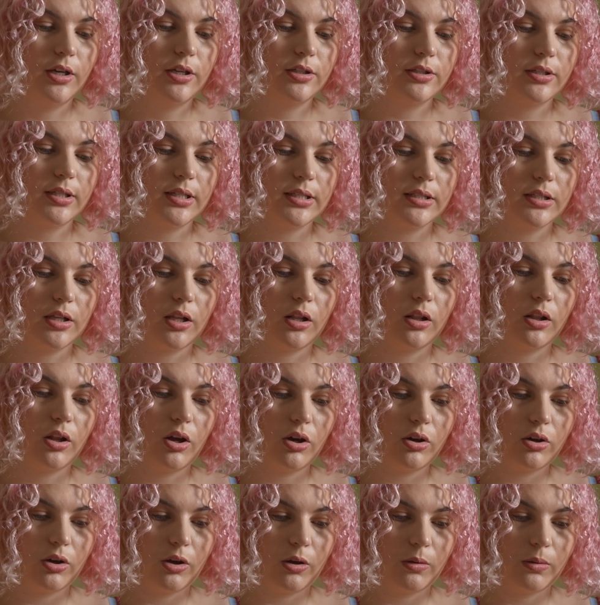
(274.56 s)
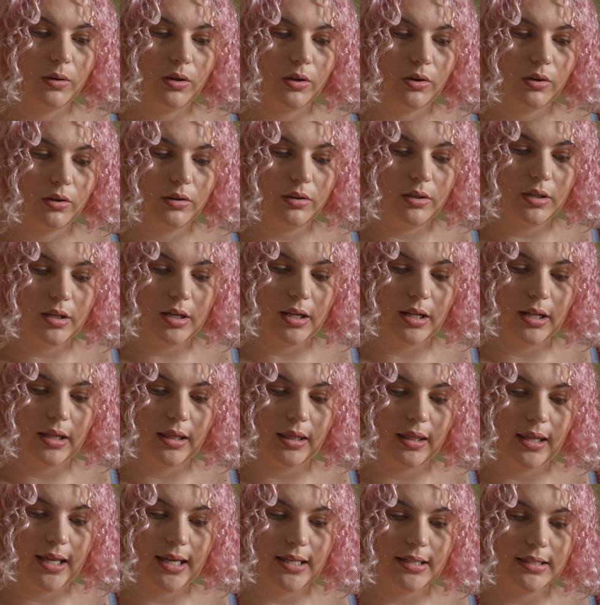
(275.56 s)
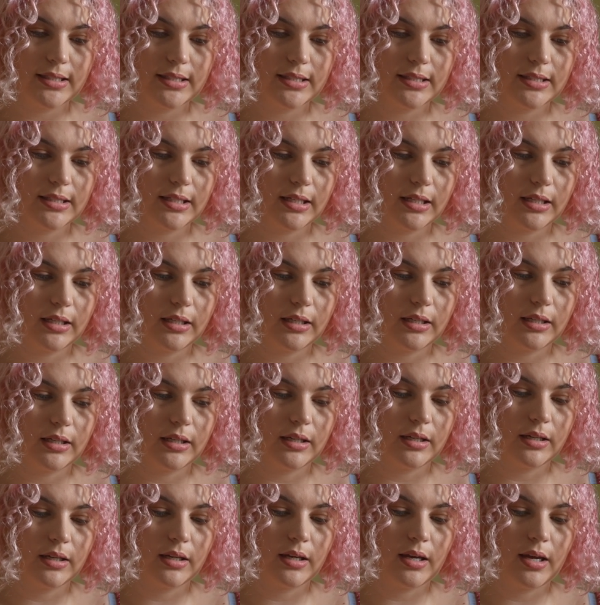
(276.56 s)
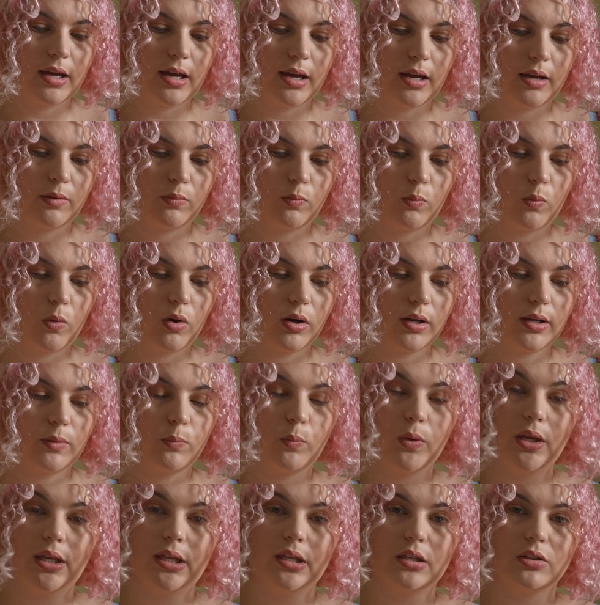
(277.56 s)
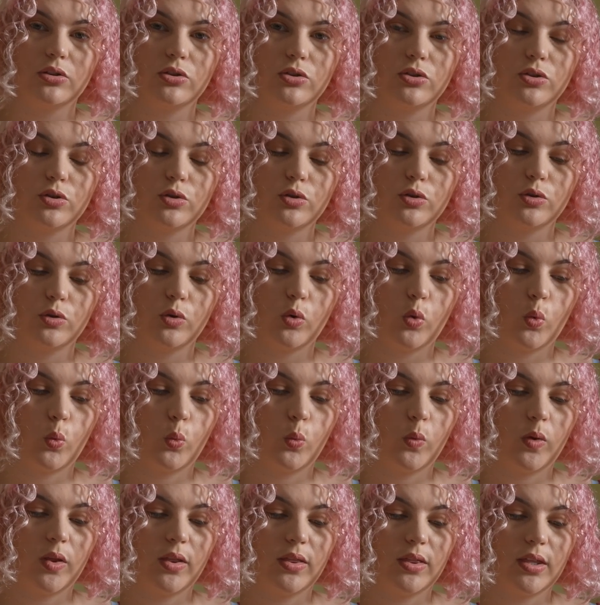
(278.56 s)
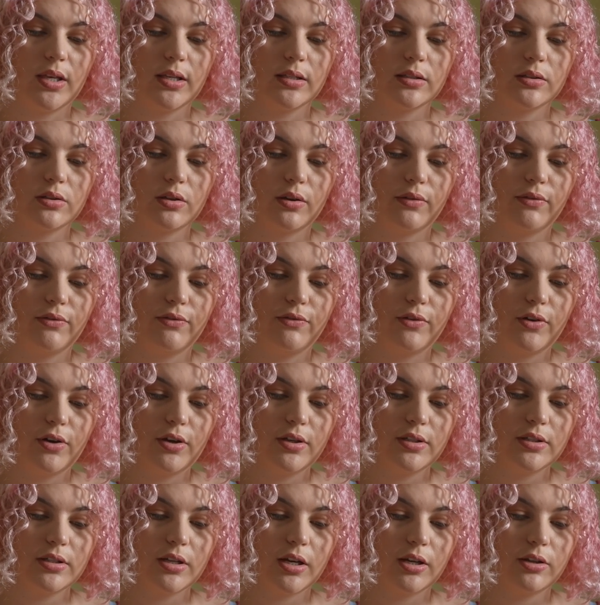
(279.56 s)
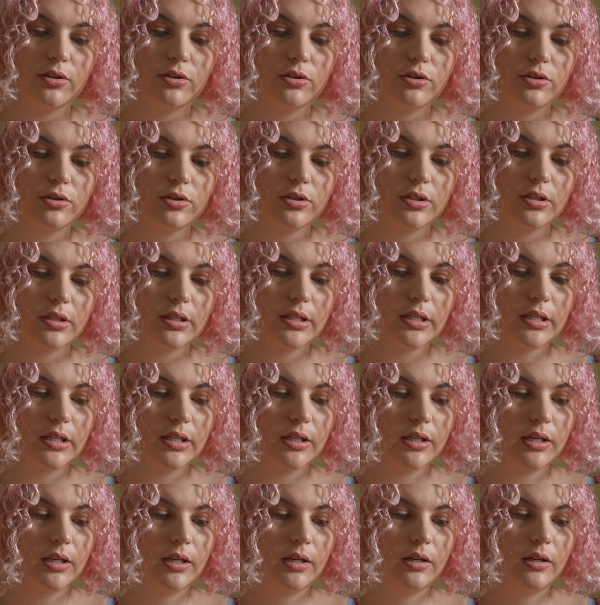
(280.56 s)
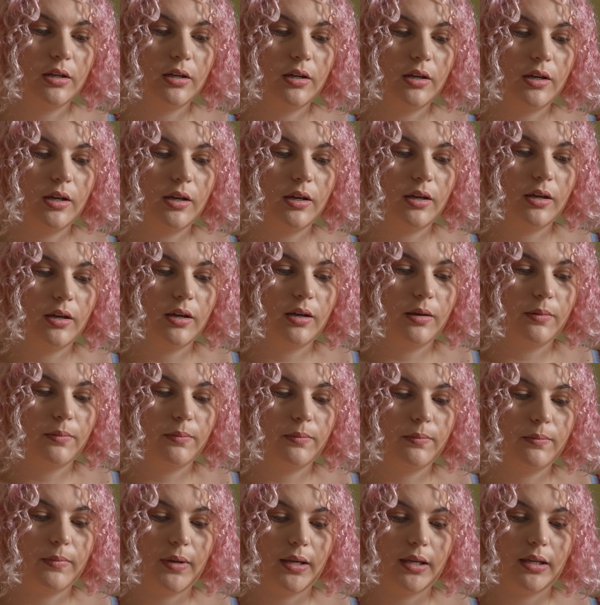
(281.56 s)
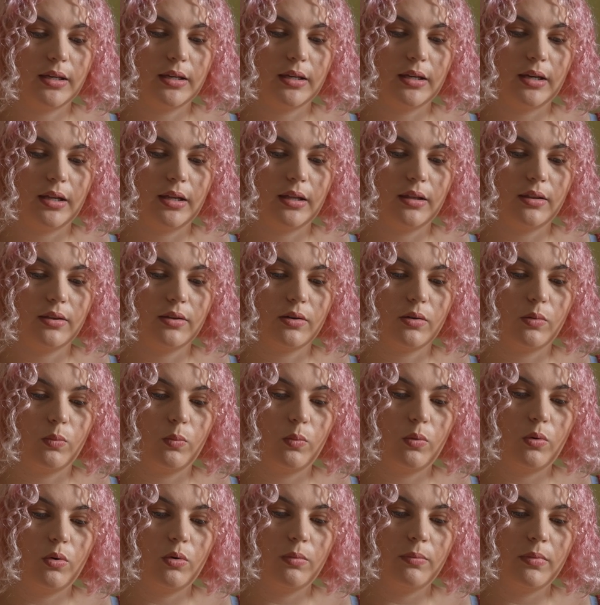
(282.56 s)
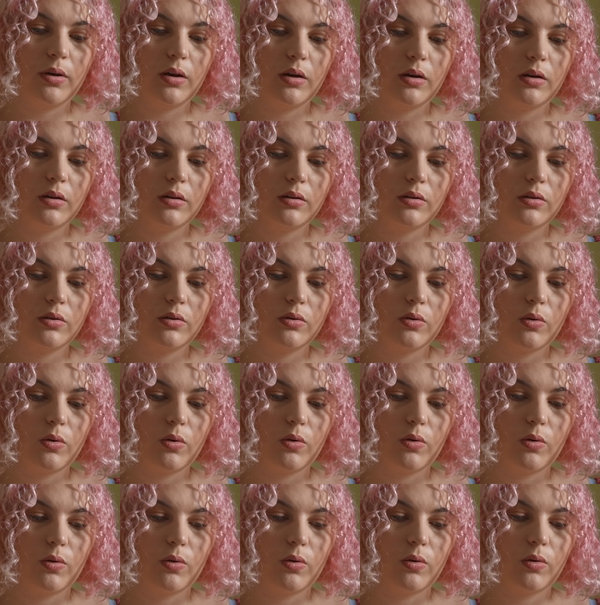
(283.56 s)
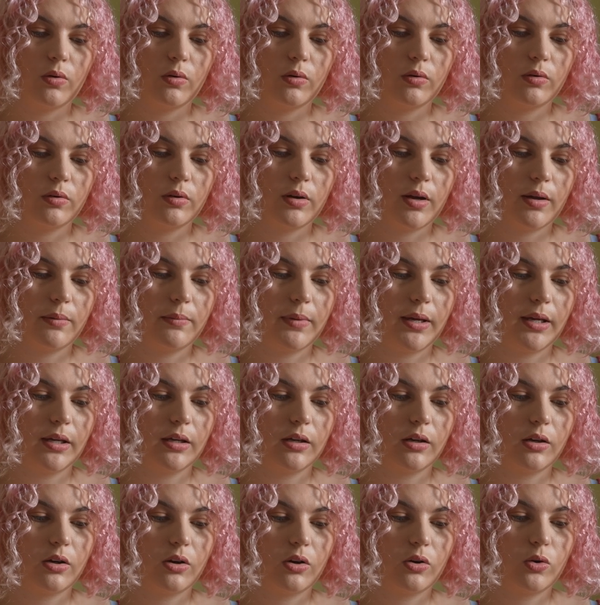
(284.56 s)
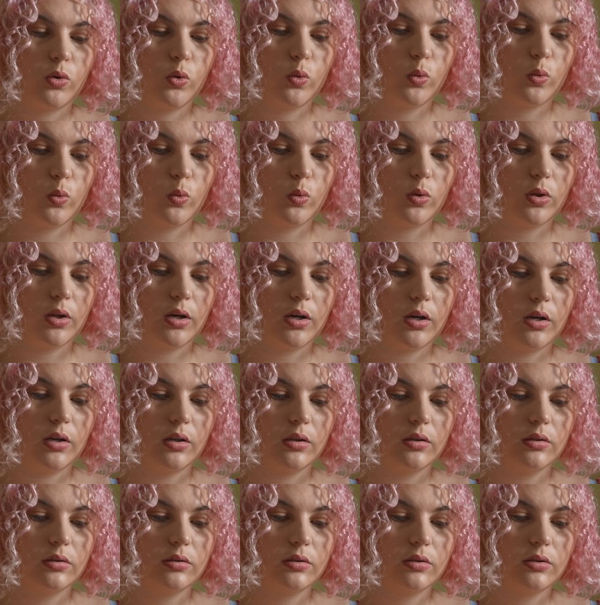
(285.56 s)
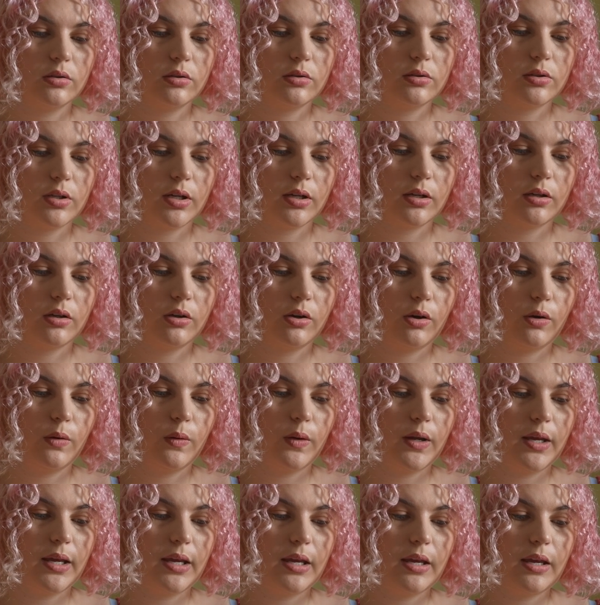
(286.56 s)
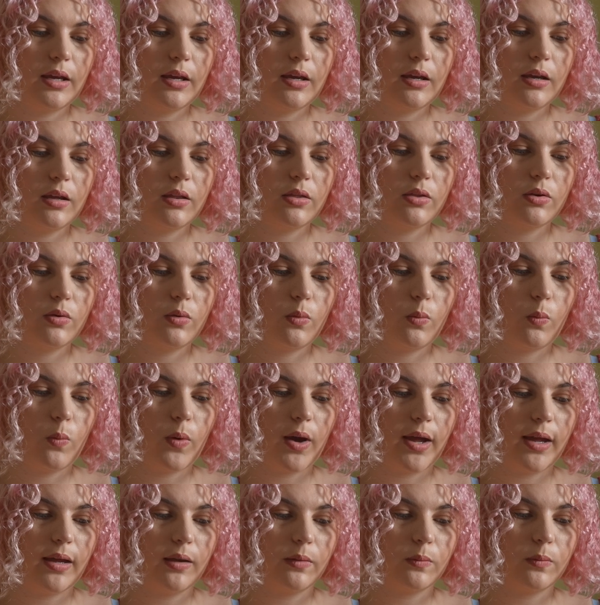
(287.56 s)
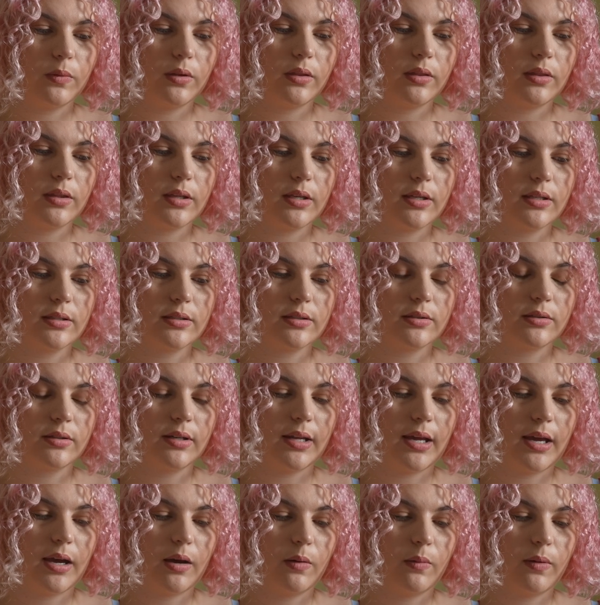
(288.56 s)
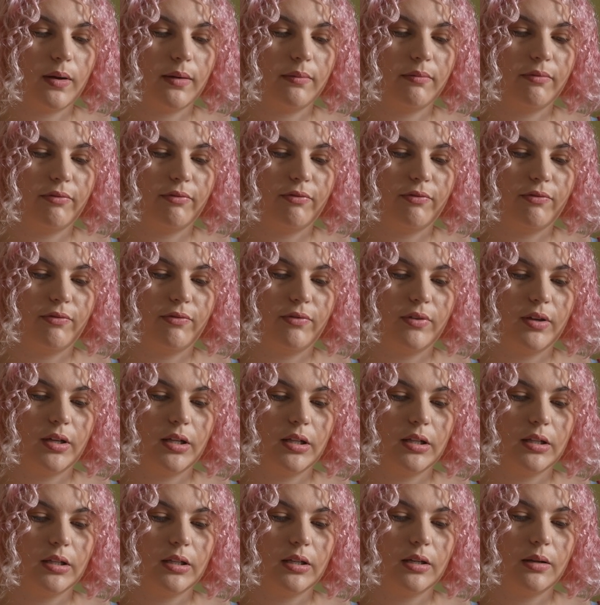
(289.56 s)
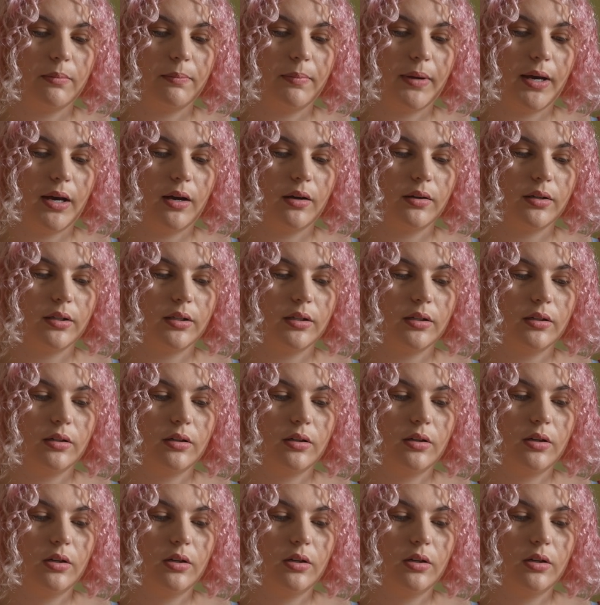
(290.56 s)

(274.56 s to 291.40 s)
So there's a lot going on. Let's see what we can do with this. So first I usually make it either warmer or I make it cooler. So I can go either way with this on how I'm feeling about it.